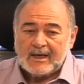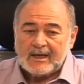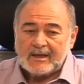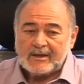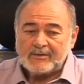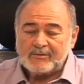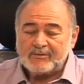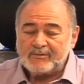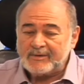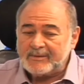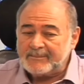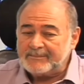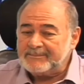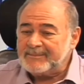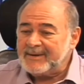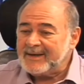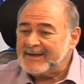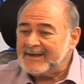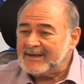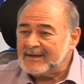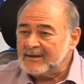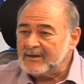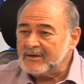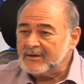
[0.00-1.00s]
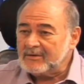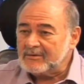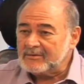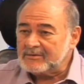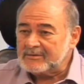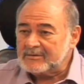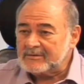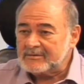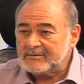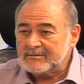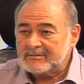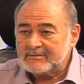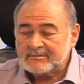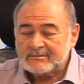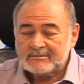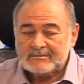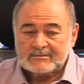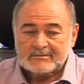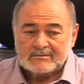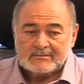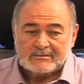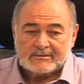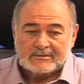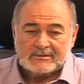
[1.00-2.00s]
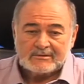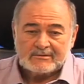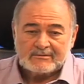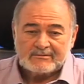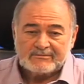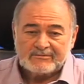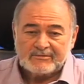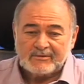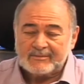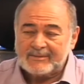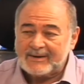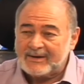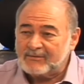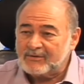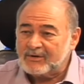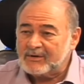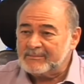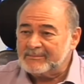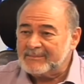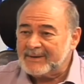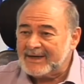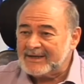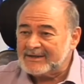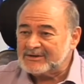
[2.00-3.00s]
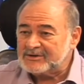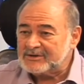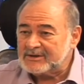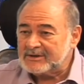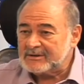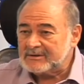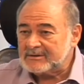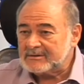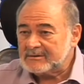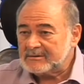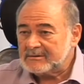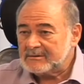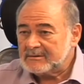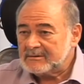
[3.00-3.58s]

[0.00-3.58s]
And we pay a lot from our budget